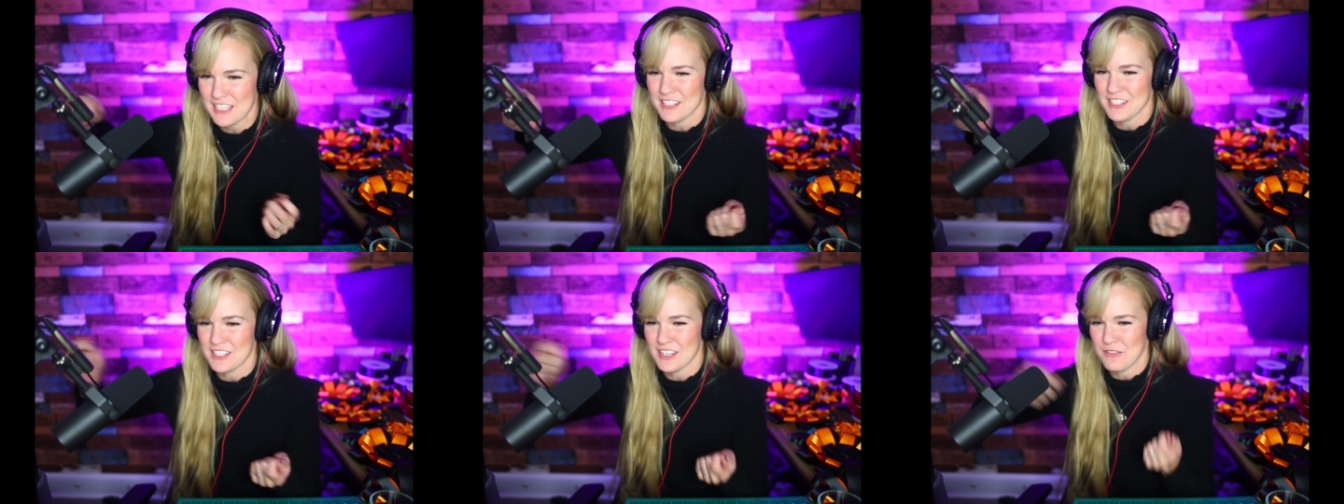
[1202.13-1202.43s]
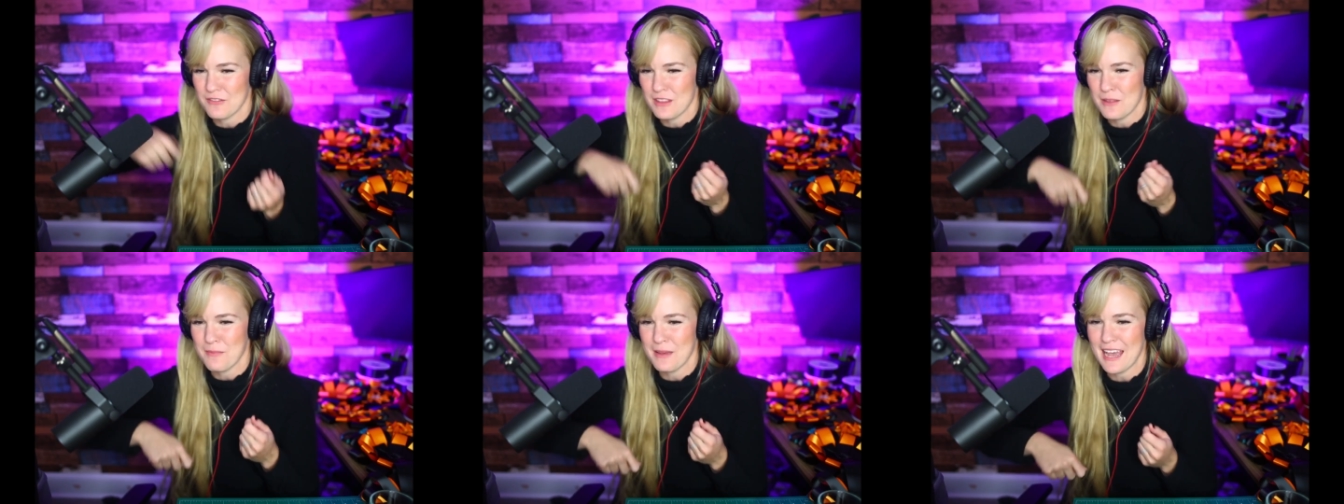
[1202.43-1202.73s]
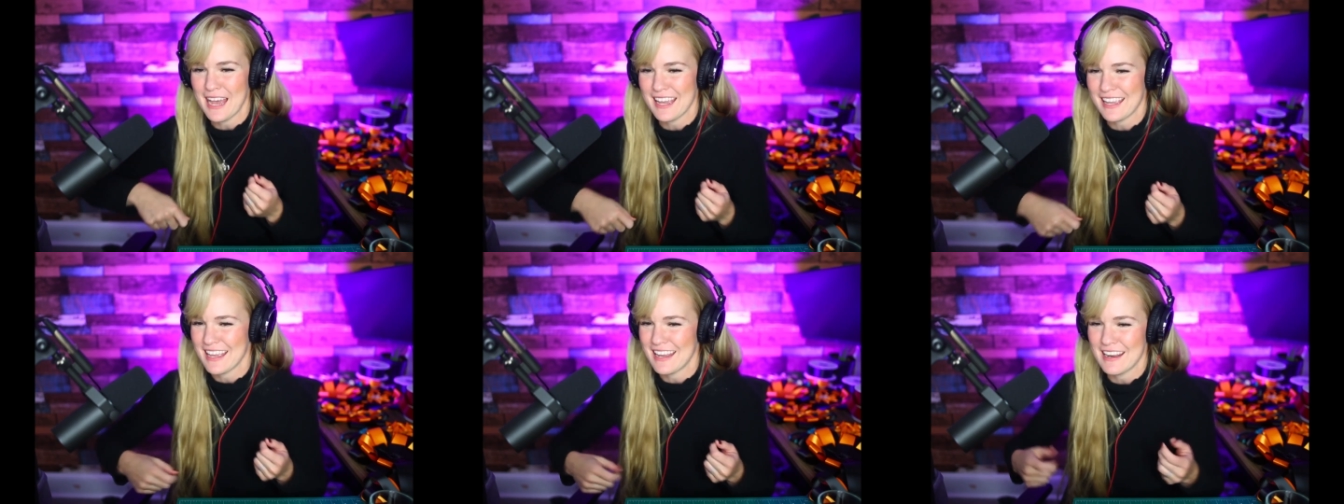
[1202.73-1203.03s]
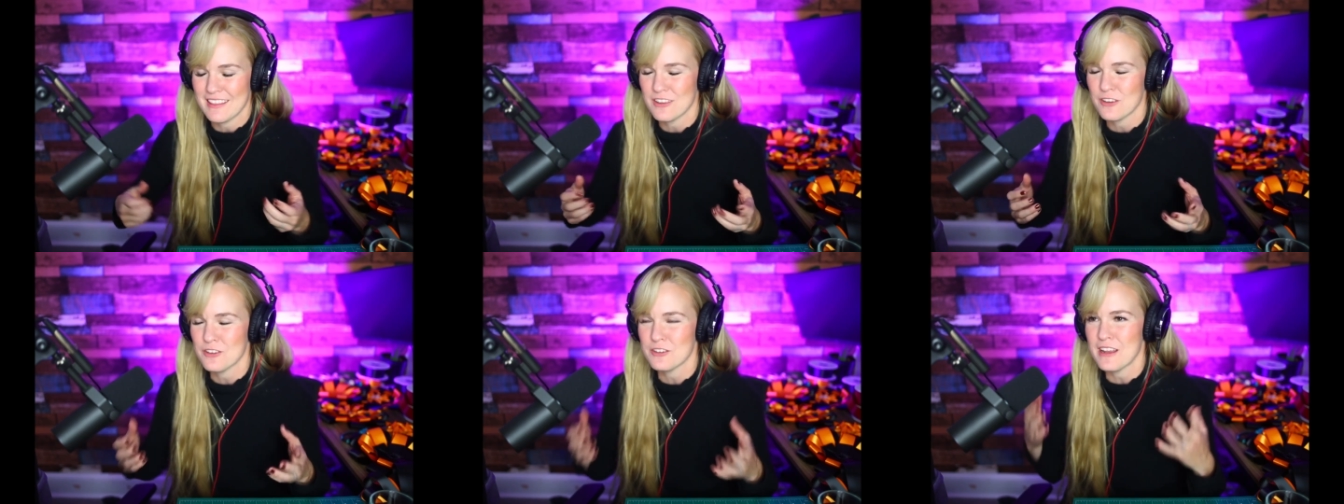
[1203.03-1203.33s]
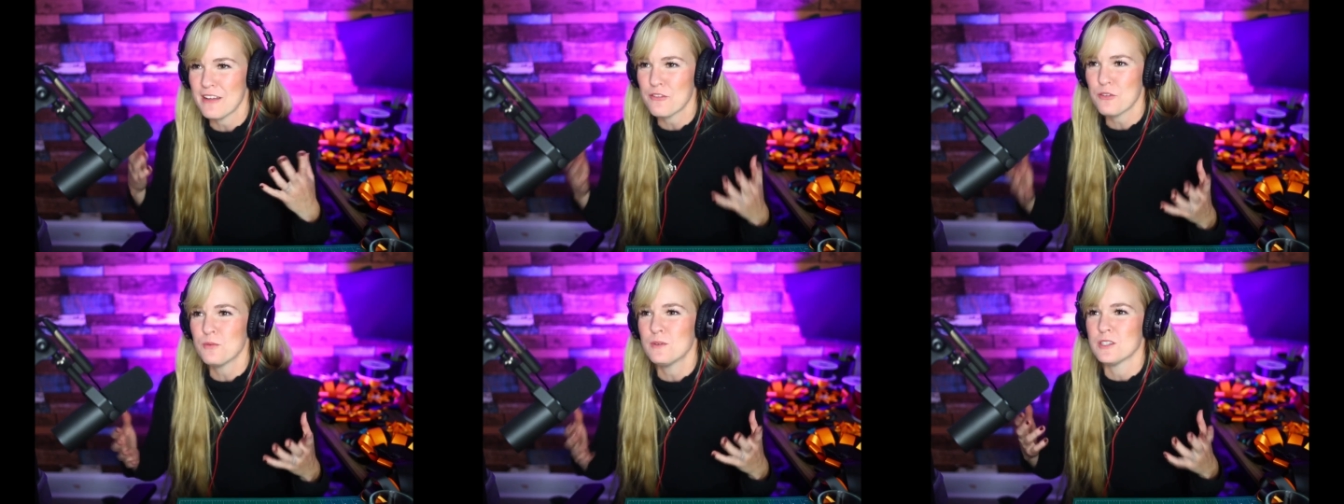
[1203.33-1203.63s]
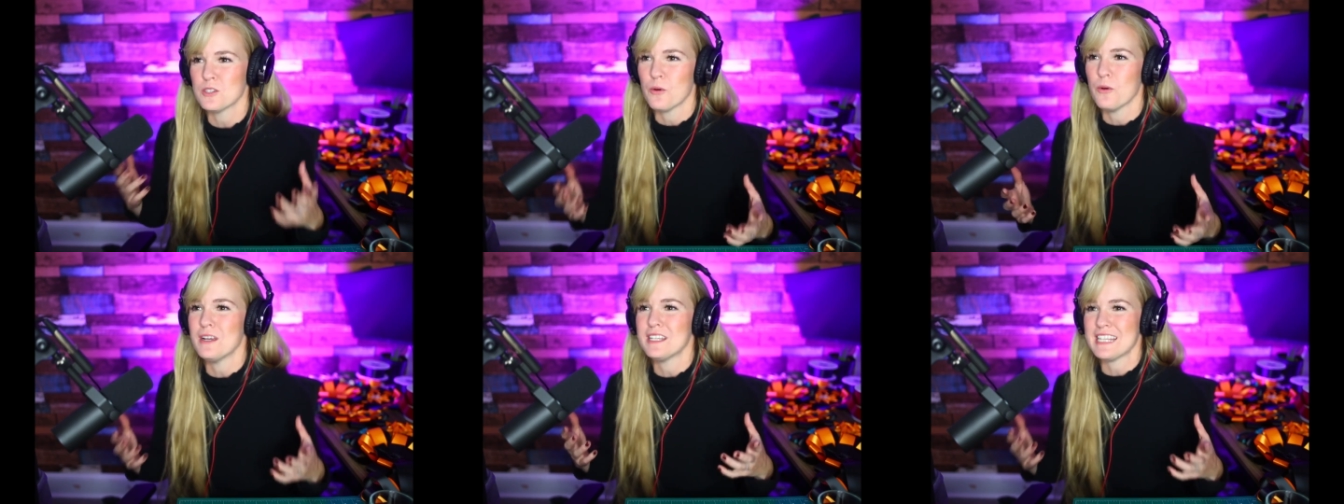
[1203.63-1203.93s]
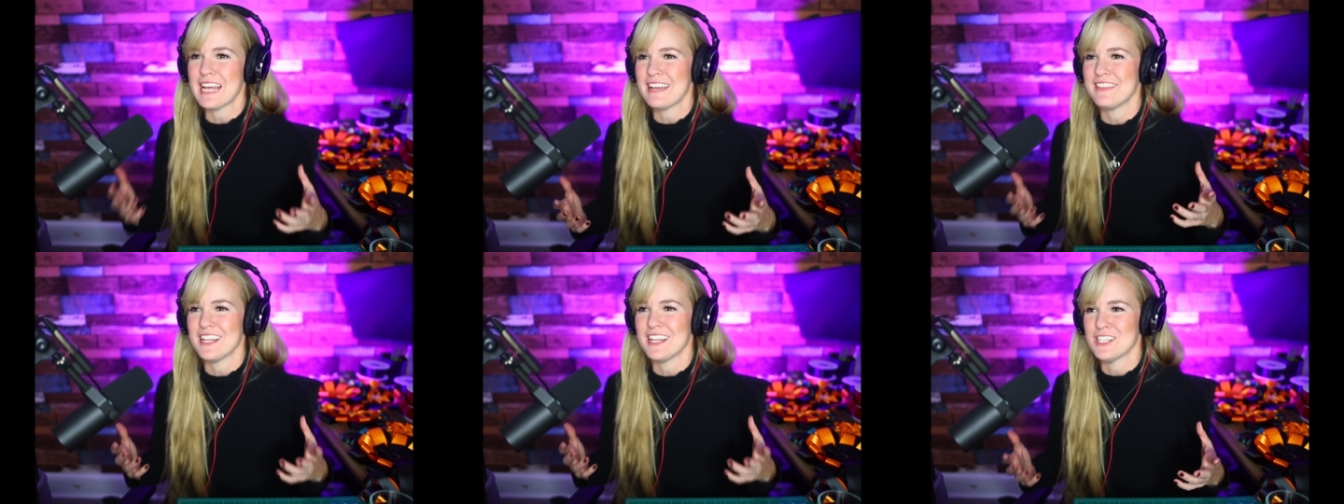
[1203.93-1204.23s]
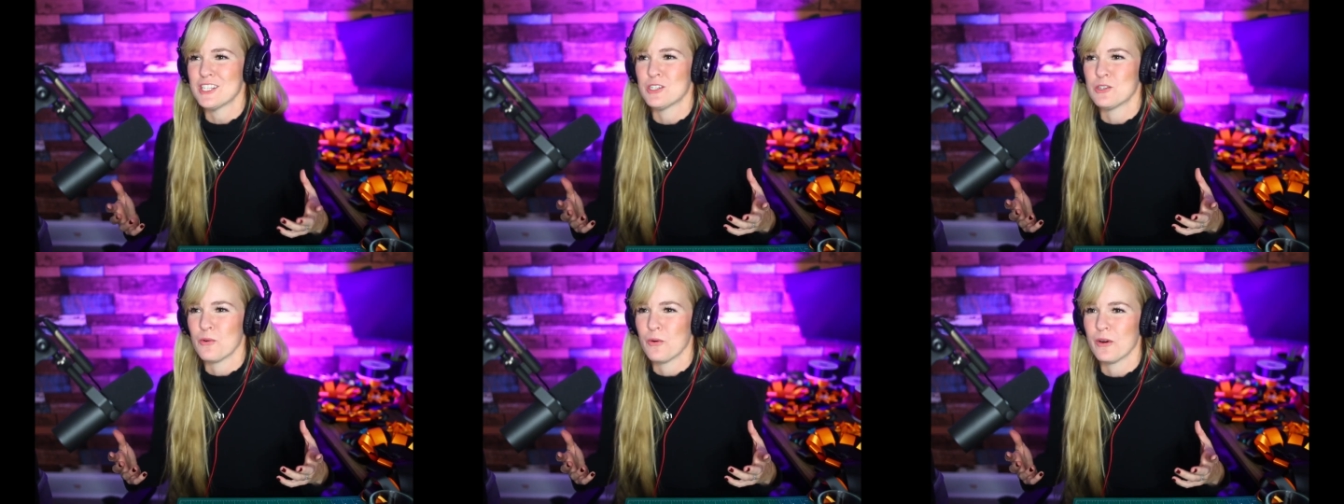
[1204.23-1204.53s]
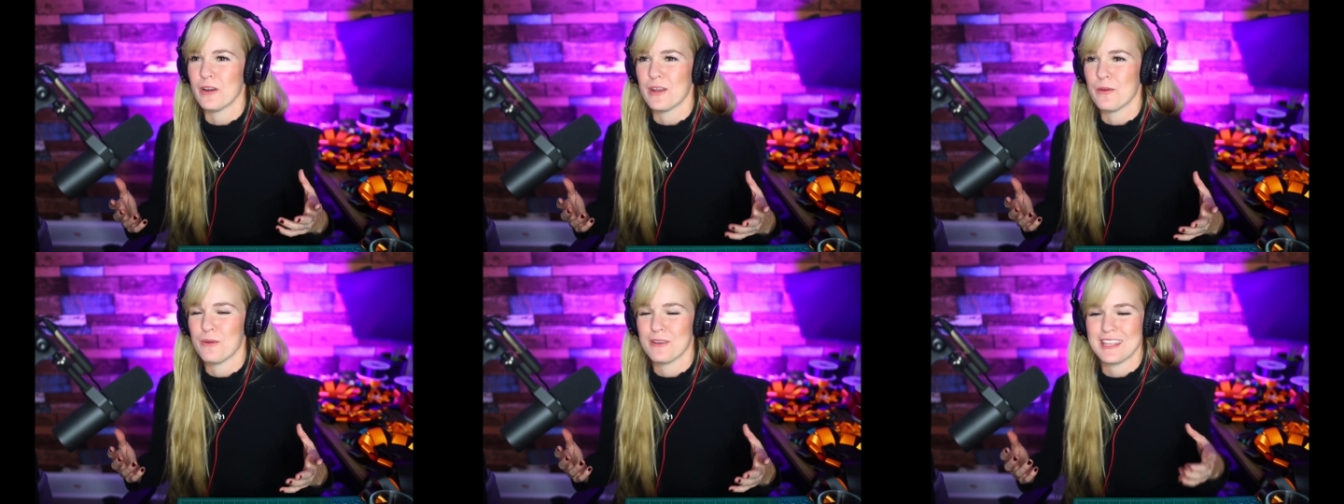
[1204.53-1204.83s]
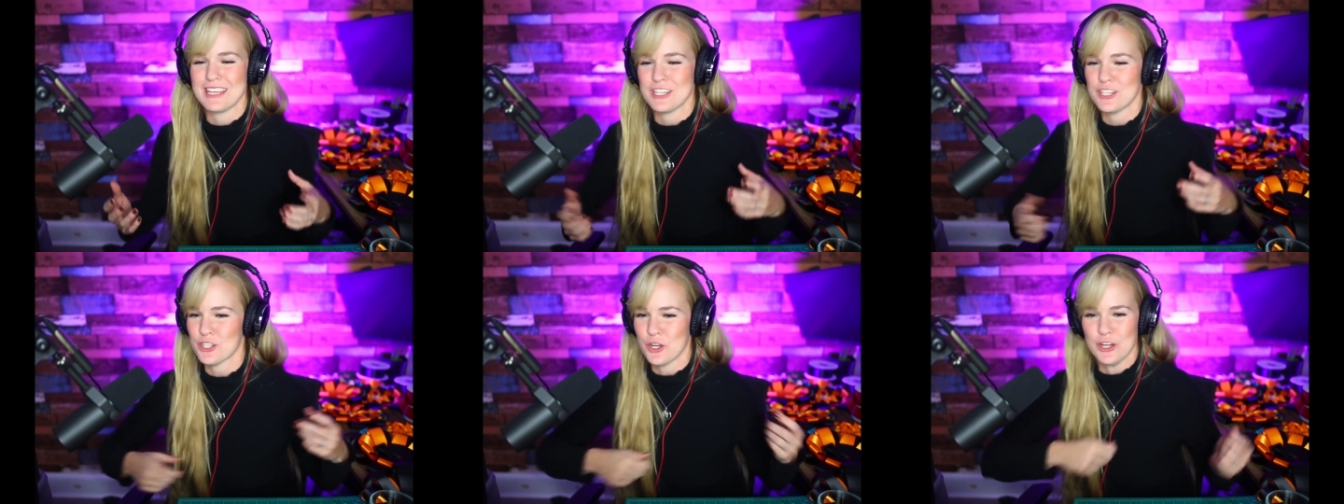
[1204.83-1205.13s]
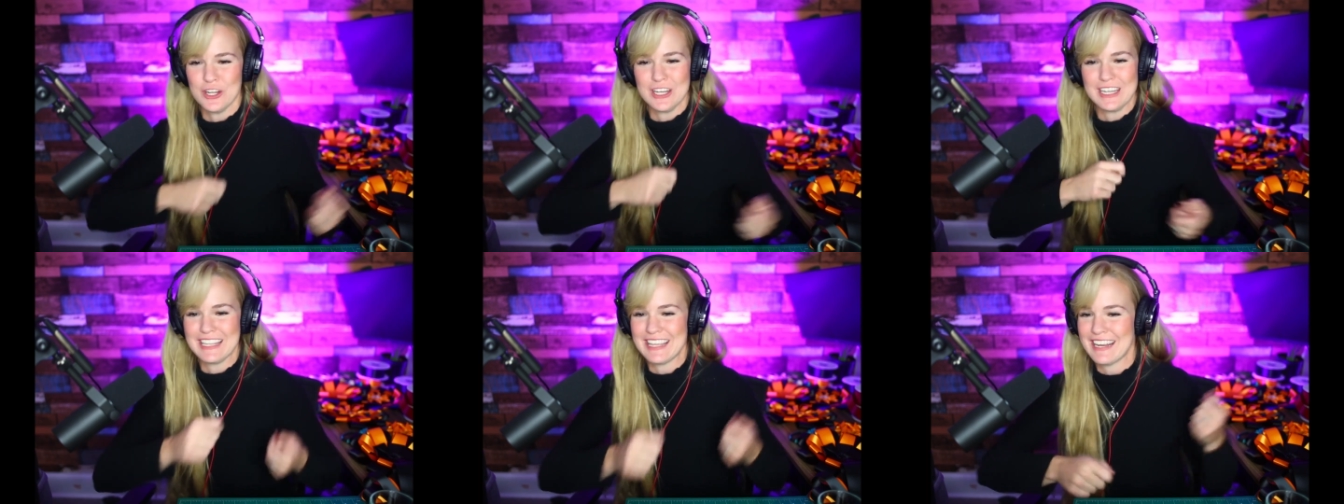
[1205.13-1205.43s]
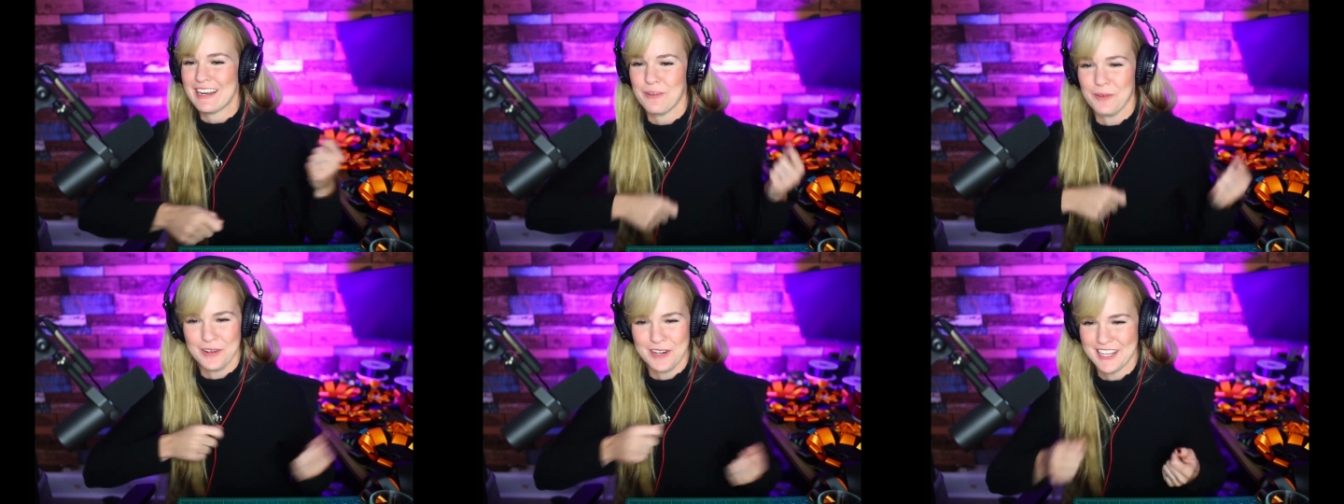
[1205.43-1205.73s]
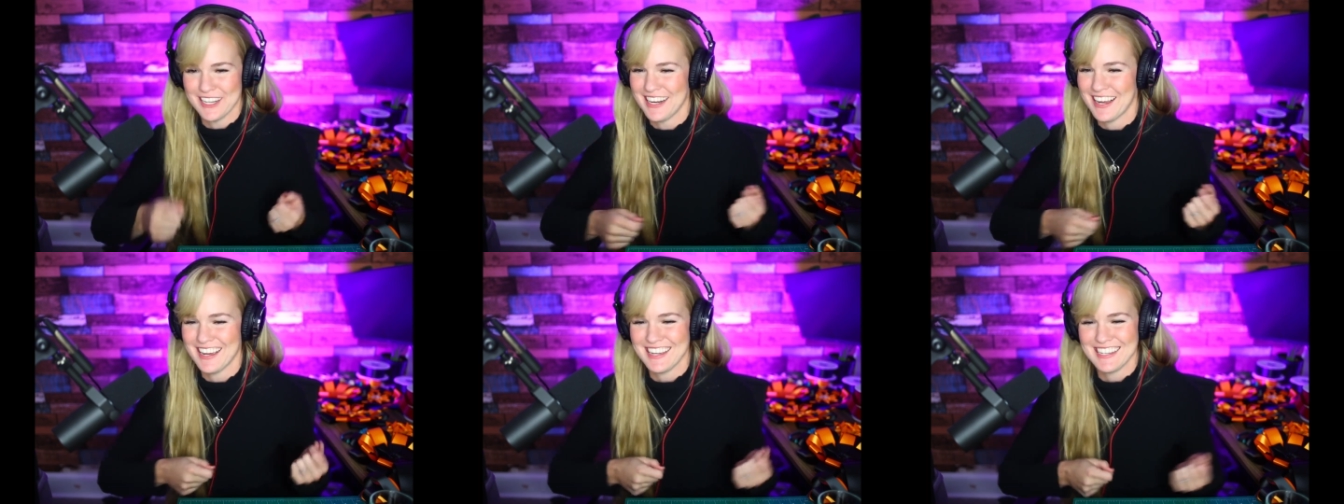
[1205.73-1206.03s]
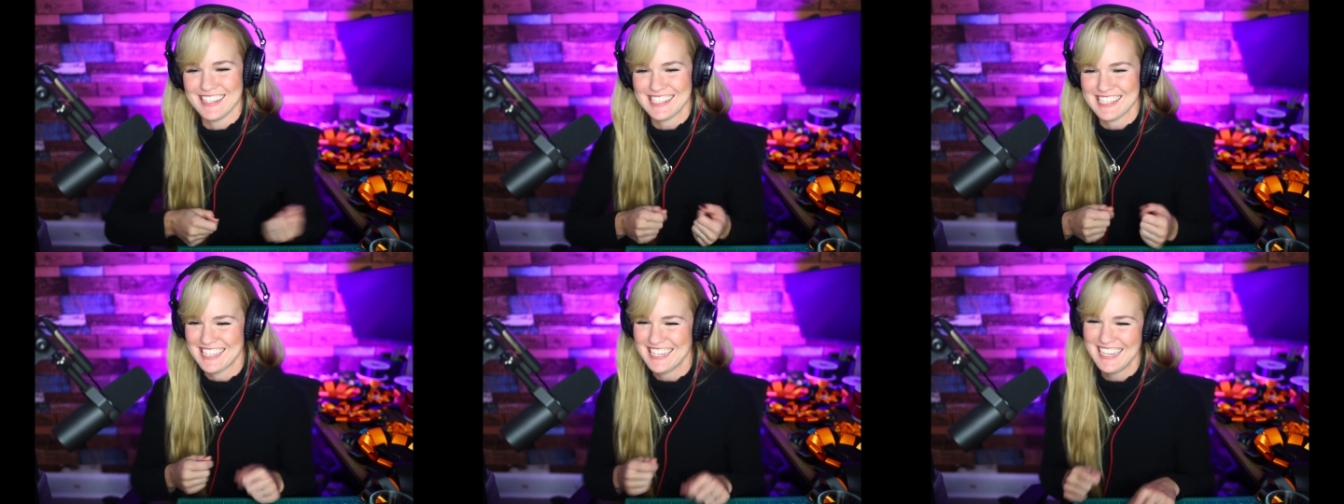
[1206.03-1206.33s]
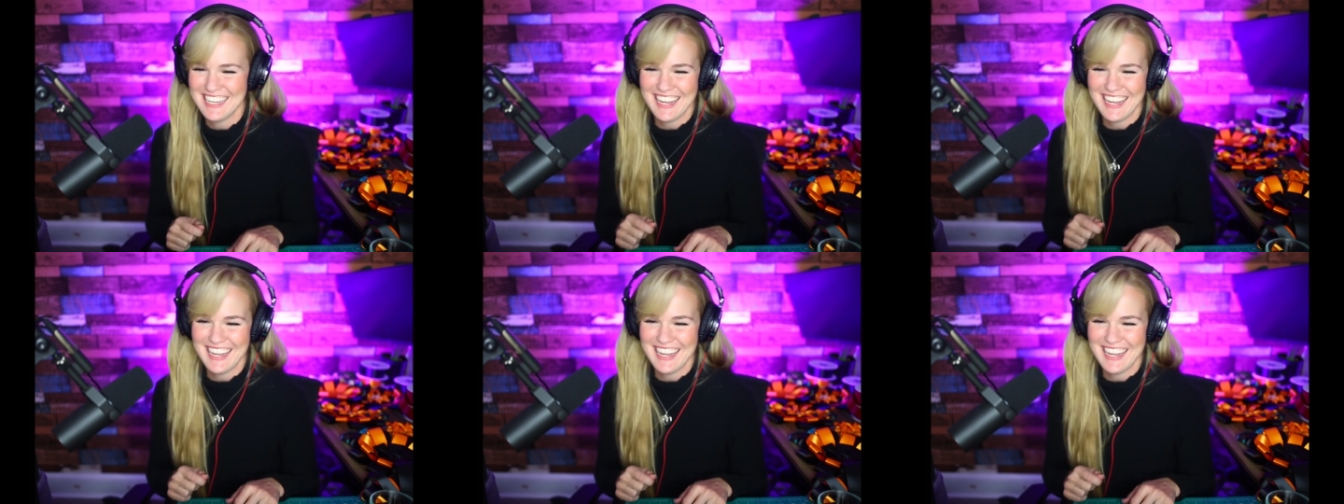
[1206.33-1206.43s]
stuff in the bag and there everyone's always had that story where they just couldn't get it organized